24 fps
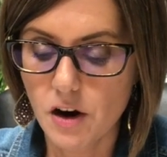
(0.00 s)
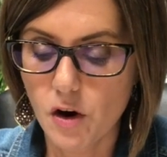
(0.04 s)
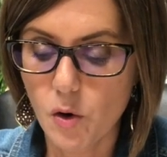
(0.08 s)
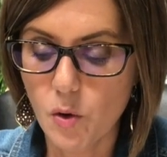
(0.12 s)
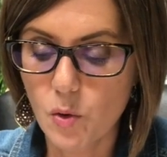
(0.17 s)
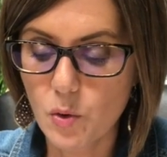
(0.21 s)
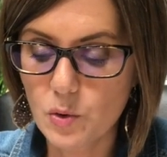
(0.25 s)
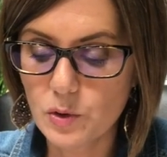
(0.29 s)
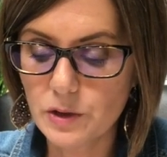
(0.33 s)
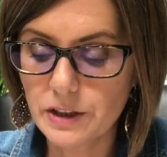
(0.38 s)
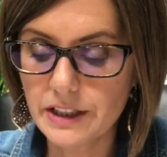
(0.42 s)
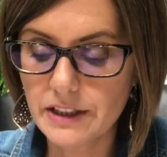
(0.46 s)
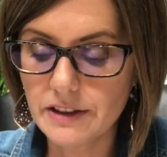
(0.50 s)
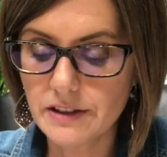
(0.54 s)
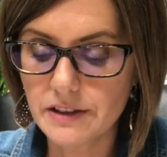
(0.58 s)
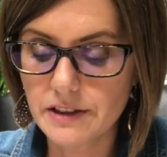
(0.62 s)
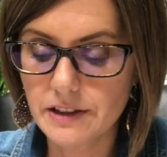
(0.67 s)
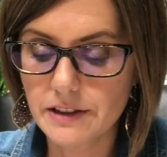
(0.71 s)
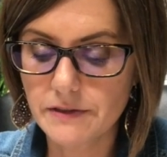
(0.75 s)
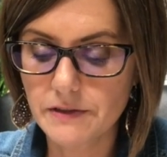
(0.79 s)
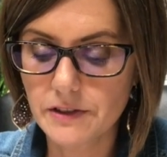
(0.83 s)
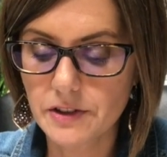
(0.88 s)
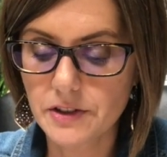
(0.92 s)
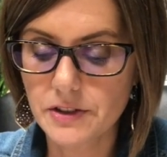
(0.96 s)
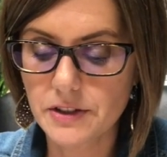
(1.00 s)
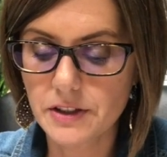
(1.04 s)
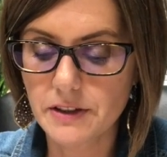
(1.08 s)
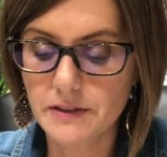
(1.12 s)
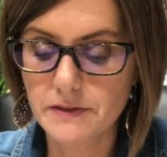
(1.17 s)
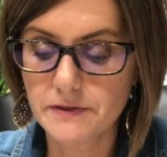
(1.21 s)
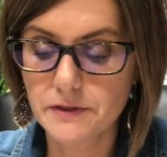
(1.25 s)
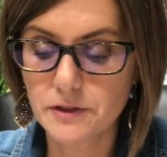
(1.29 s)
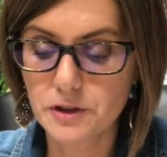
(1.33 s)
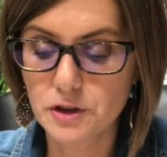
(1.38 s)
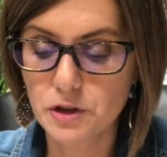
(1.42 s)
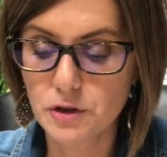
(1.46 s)
only the difference
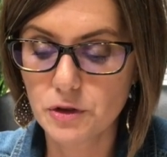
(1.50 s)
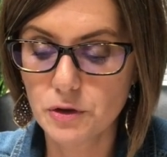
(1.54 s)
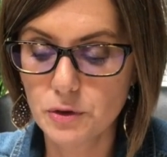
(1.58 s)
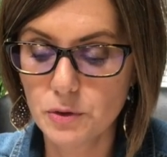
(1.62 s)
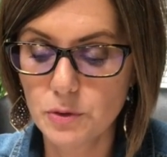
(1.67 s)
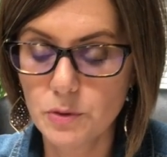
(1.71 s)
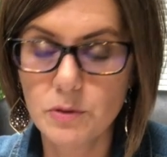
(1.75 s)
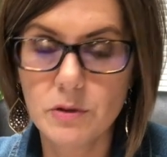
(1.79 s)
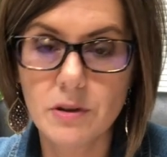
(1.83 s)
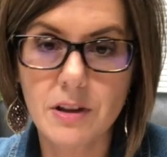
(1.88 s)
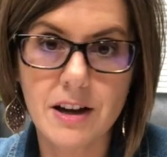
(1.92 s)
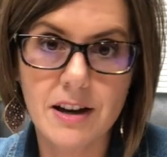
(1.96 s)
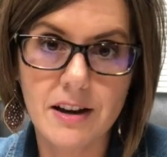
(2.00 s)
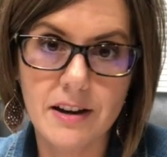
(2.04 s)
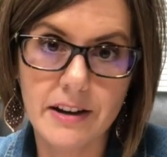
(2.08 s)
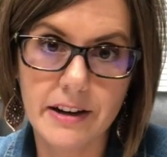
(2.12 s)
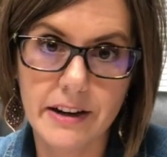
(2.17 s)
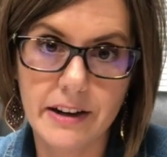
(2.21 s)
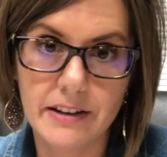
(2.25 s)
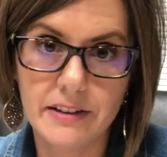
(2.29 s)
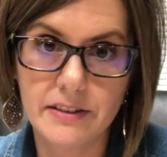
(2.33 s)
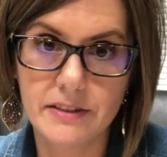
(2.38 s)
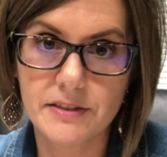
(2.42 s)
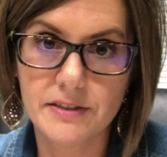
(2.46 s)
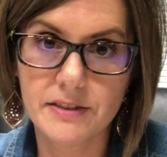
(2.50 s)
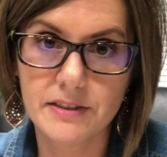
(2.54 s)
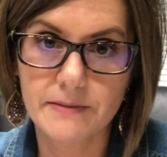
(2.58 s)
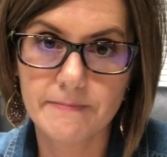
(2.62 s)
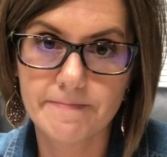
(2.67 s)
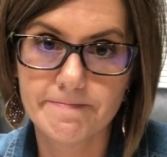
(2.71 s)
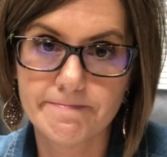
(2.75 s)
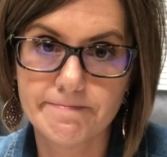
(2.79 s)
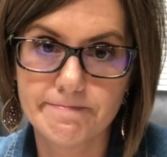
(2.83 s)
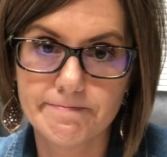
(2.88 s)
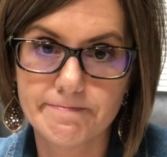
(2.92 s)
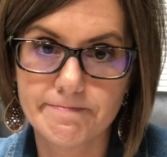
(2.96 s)
of two lines
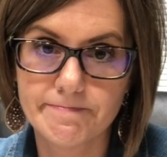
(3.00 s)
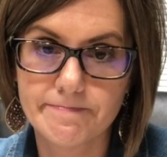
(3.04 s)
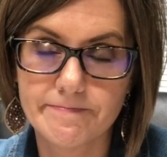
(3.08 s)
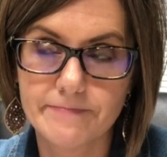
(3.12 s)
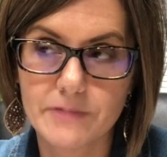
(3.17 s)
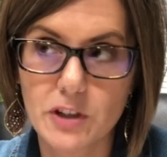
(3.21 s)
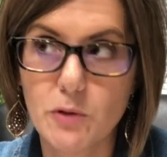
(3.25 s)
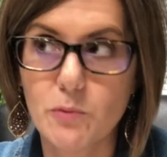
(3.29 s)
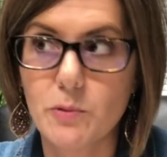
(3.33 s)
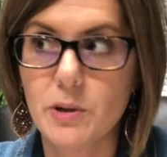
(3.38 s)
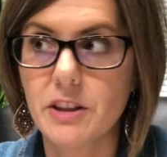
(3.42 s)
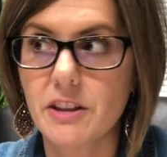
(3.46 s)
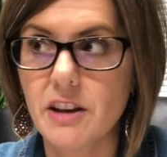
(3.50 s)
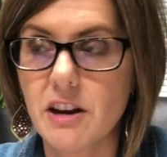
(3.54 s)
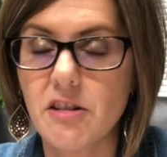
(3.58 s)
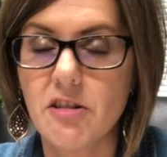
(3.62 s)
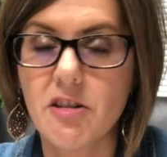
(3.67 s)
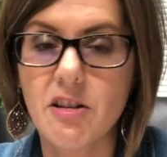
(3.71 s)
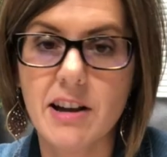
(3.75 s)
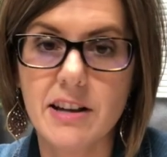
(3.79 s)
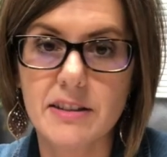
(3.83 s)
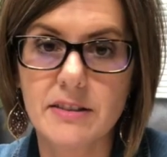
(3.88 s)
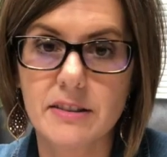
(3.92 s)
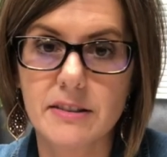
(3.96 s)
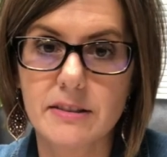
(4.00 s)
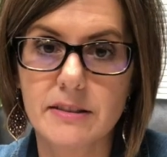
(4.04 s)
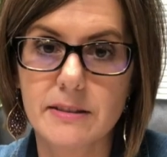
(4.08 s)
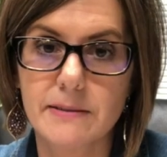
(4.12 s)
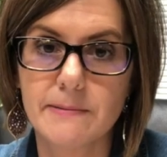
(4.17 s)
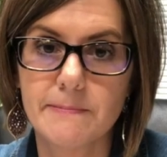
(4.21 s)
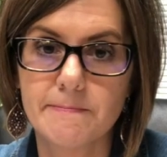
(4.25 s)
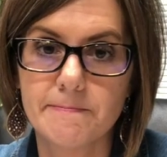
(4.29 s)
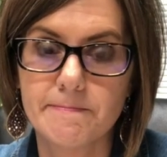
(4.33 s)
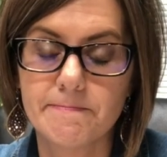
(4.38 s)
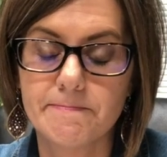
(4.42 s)
without glasses.